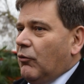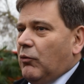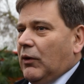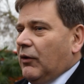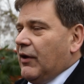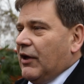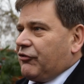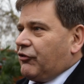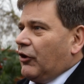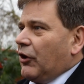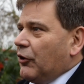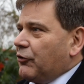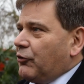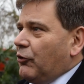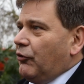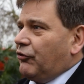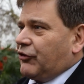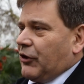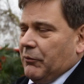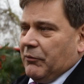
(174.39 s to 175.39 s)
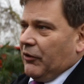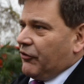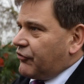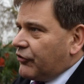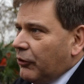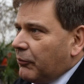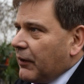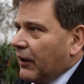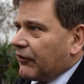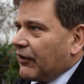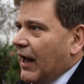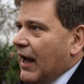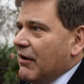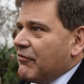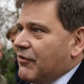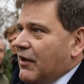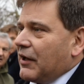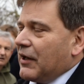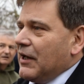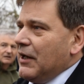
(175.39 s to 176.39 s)
Well, that's on our doorstep. We'll still be able to
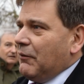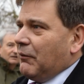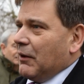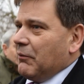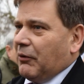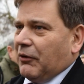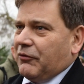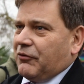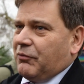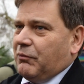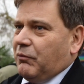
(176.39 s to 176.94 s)
have that anyway, but